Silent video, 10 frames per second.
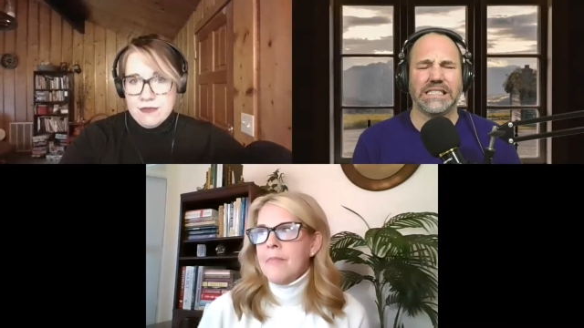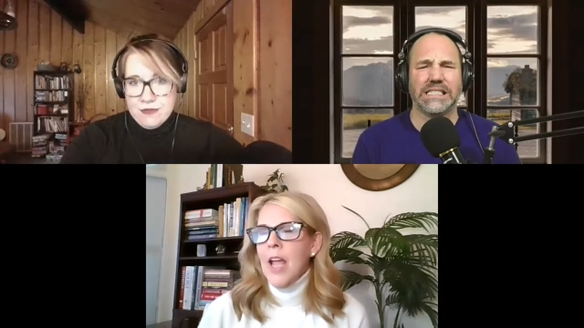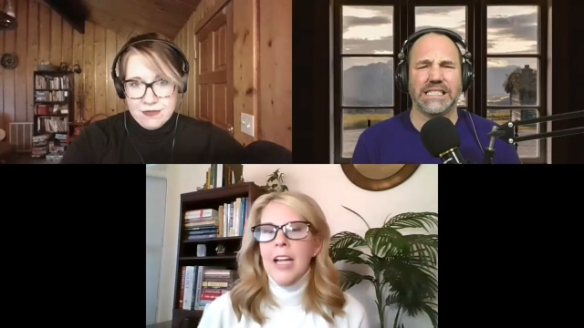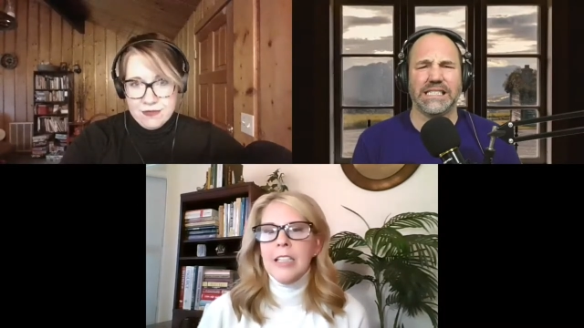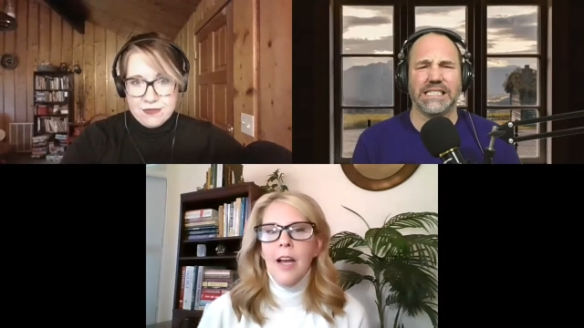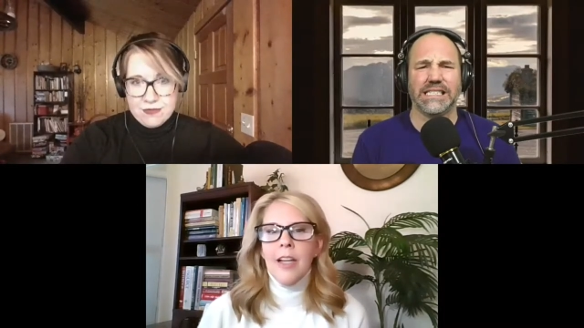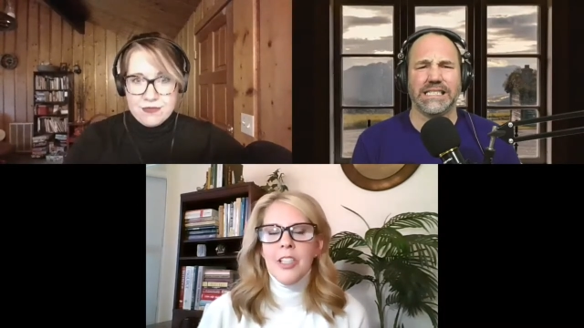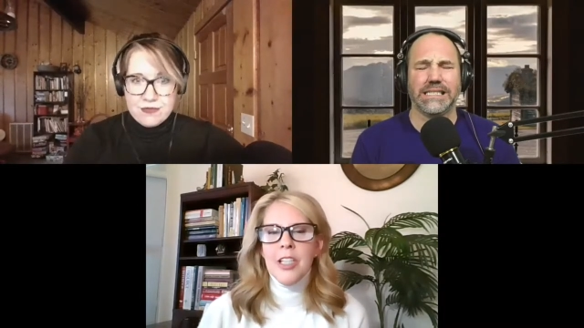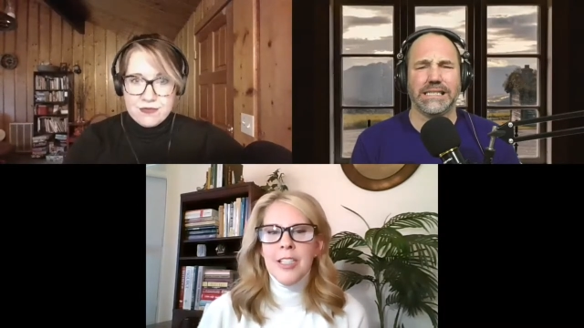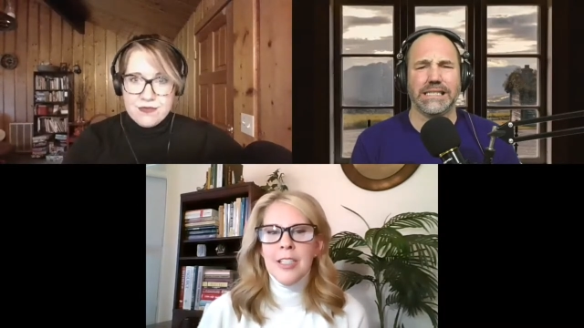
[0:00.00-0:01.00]
Speaker 1: I
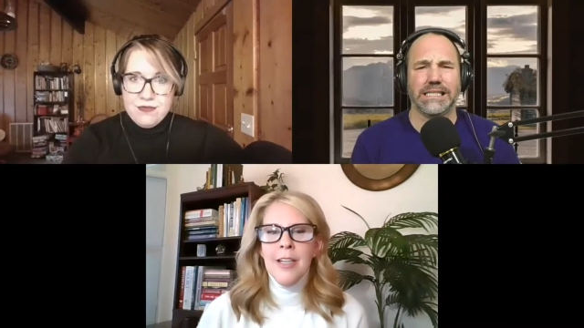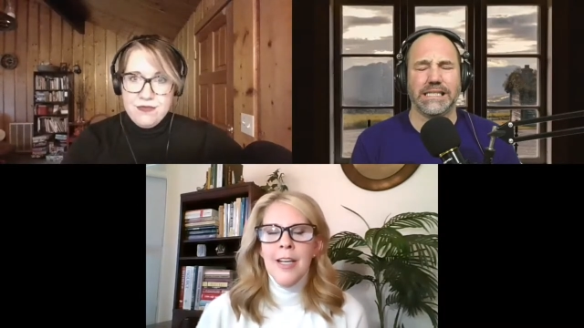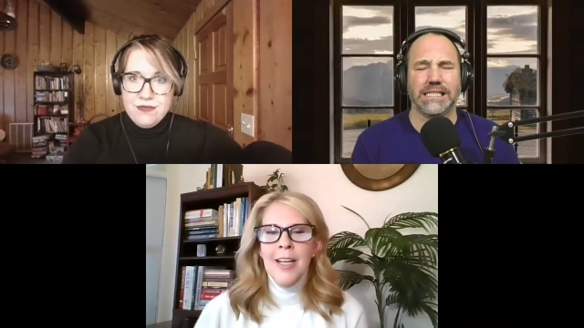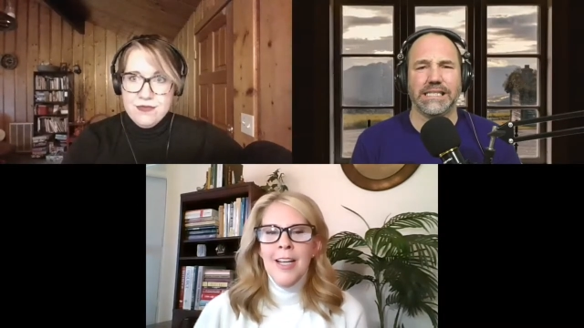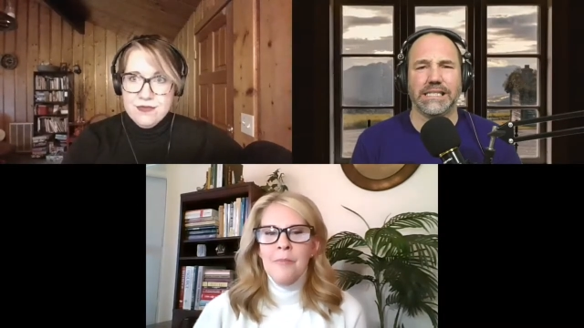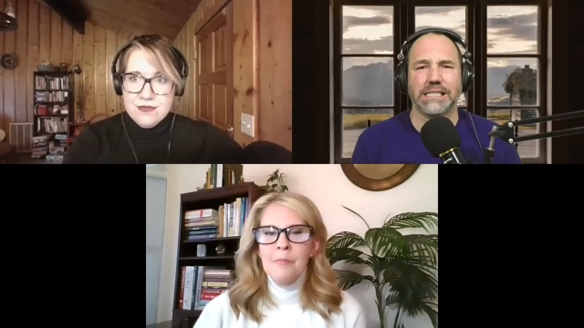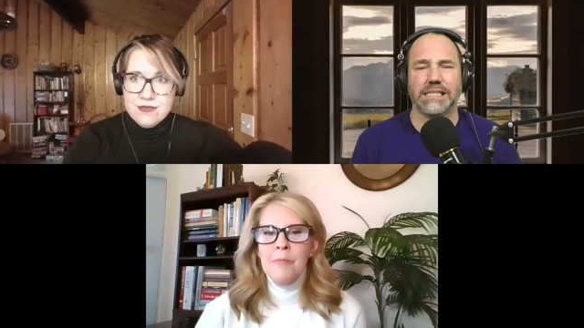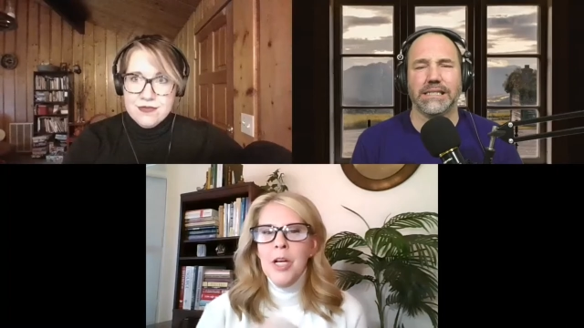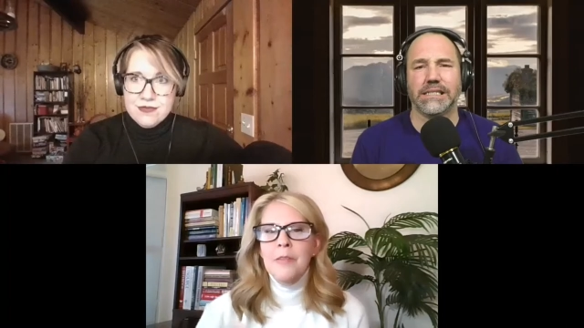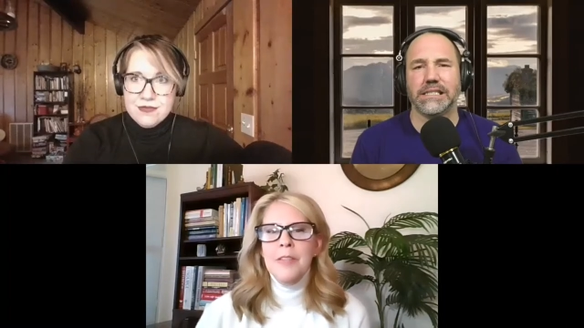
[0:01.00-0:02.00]
just
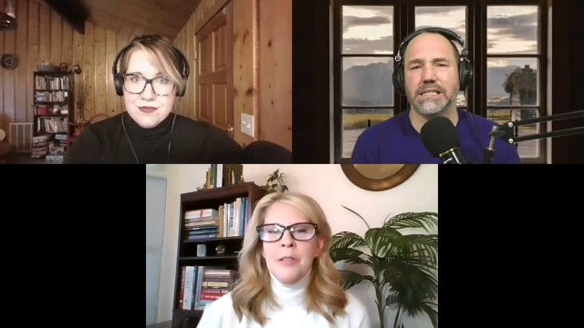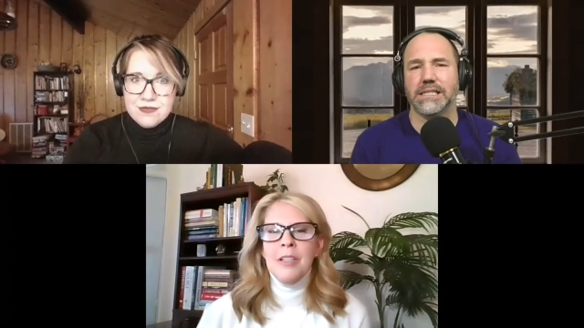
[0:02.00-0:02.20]
moved to a